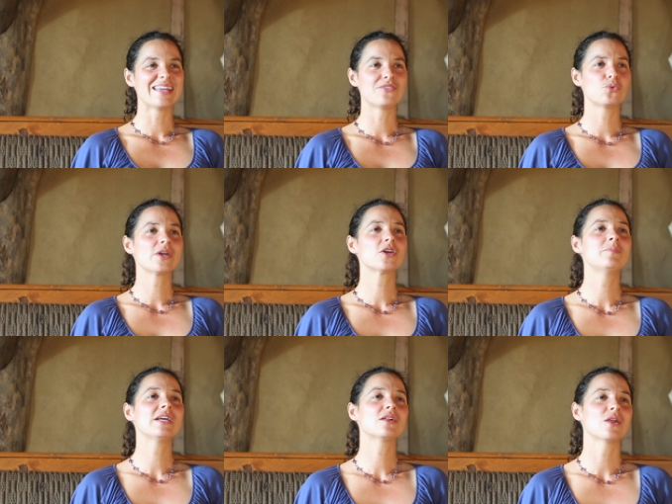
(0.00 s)
if we could
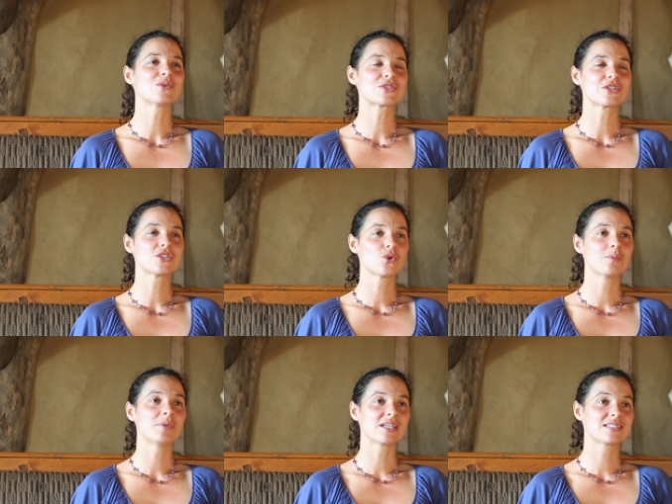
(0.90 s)
be closer to a
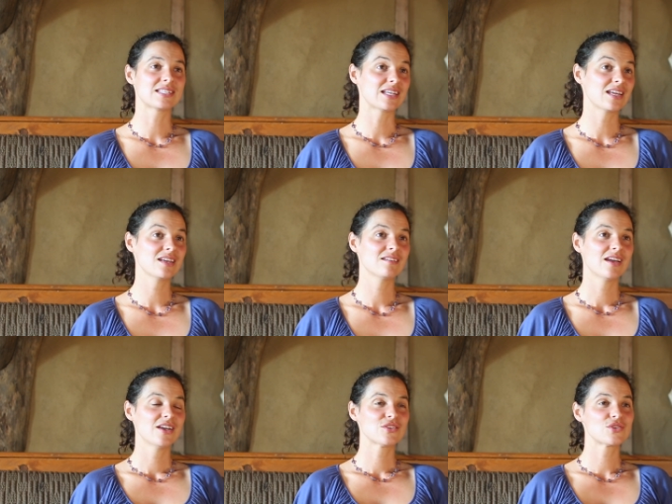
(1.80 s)
big city
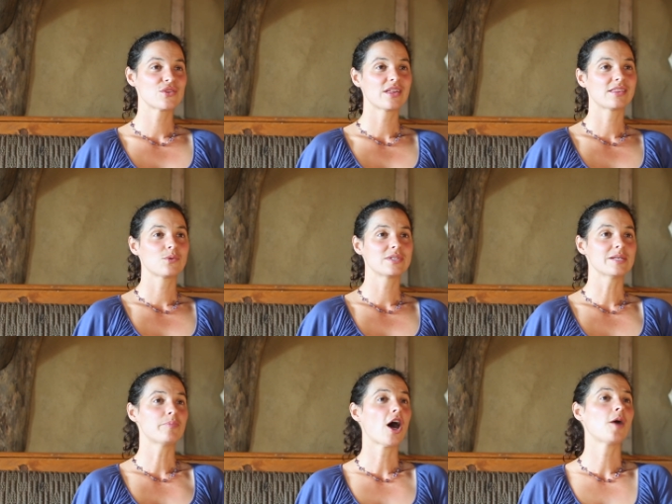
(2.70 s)
so that there was
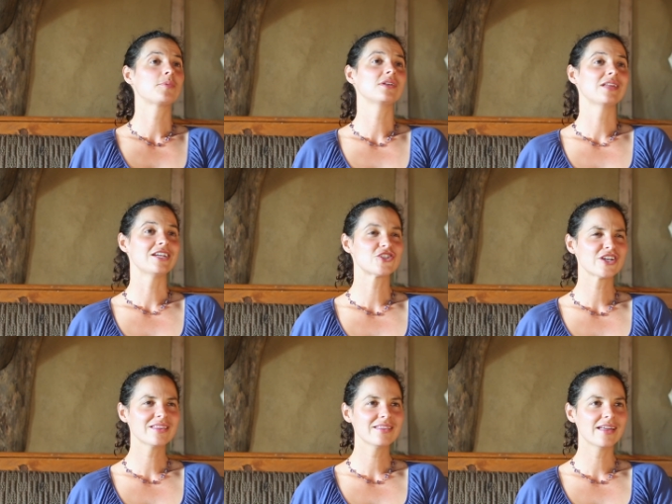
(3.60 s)
a
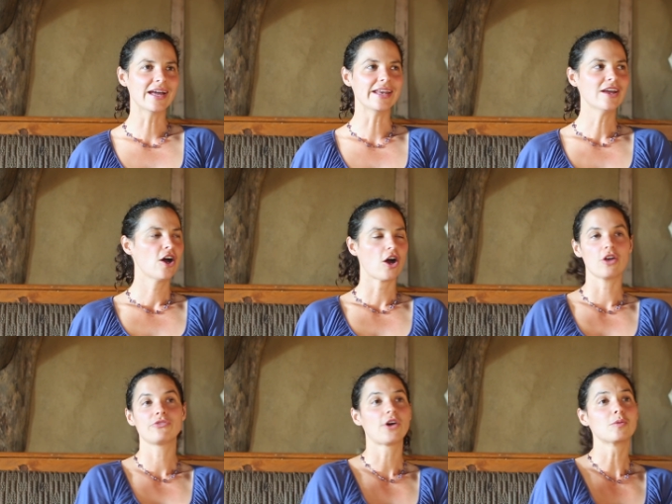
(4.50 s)
population that
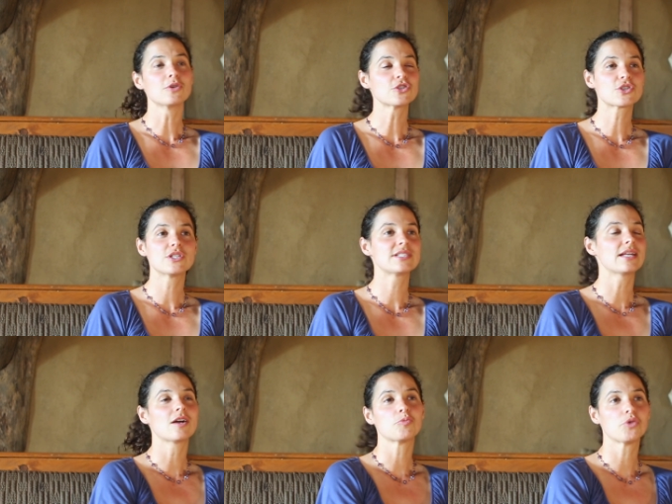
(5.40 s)
our farmers could
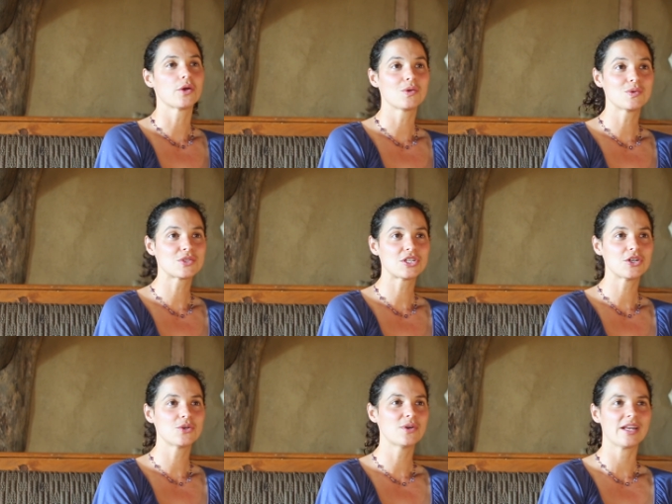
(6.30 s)
sell our produce
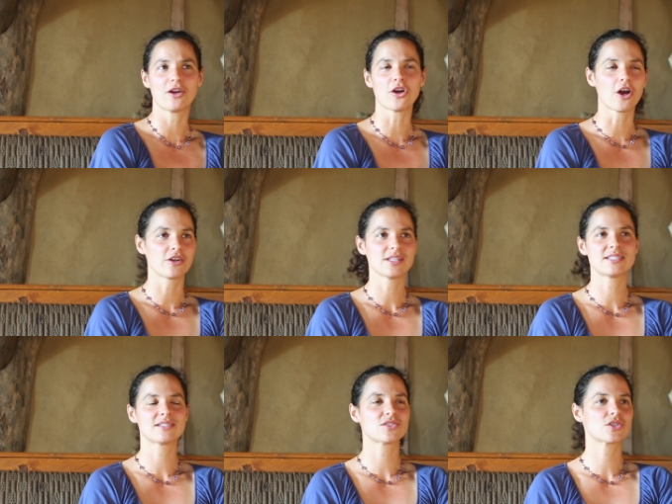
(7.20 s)
to and our
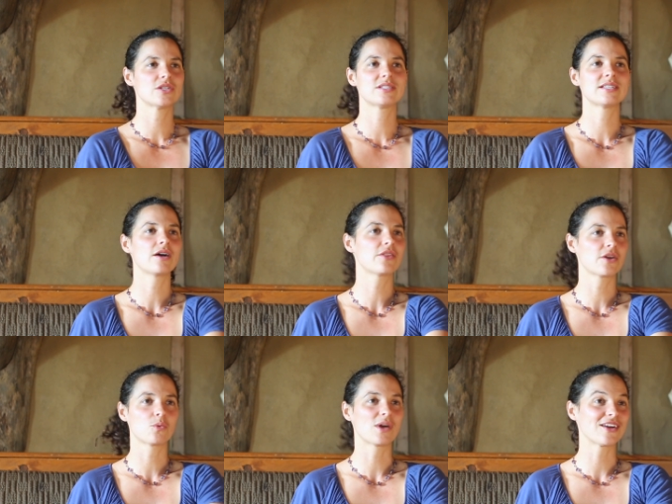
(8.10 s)
artists could sell
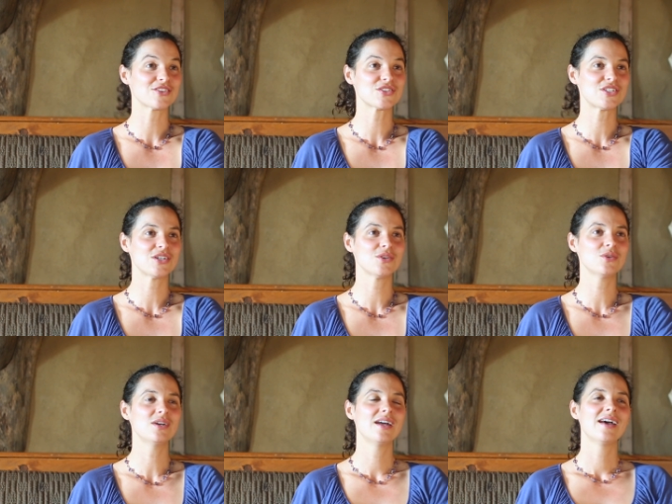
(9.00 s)
their wares
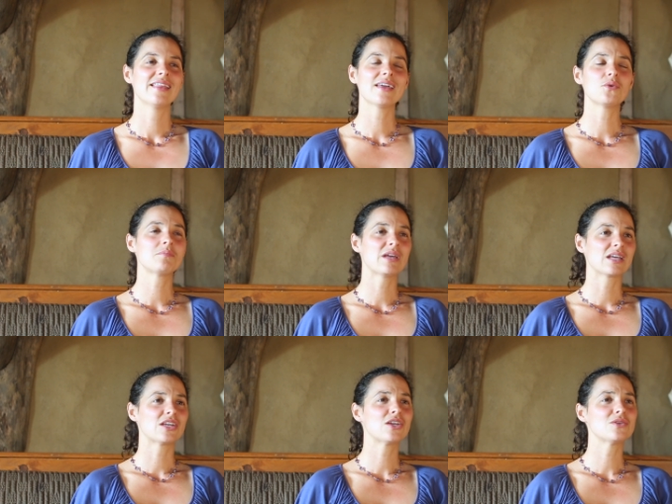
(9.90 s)
to, that would make
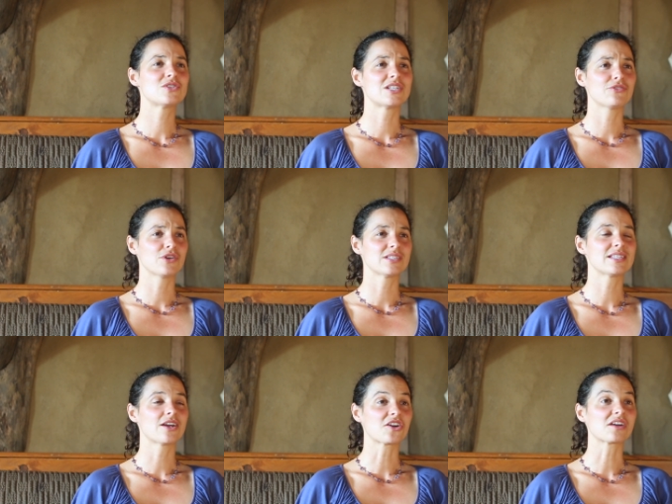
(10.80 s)
a huge difference
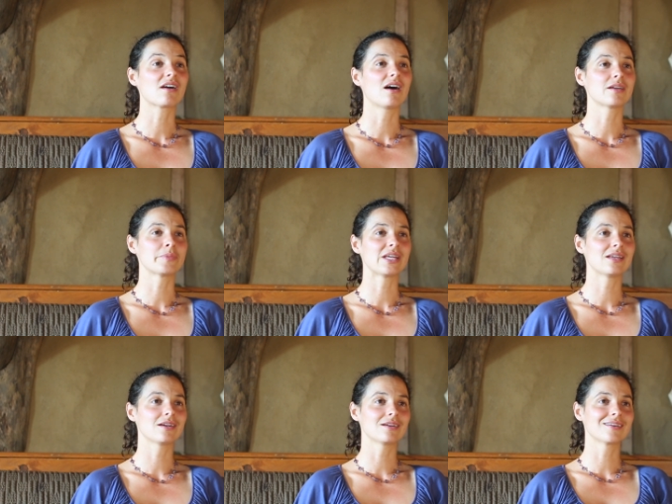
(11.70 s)
in our economy
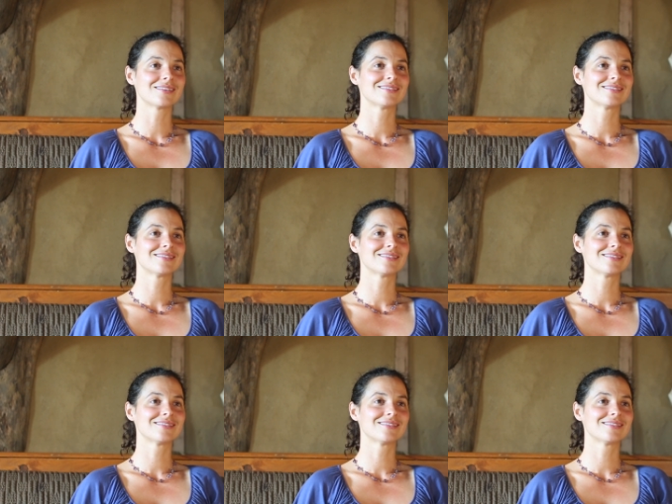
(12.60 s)
here.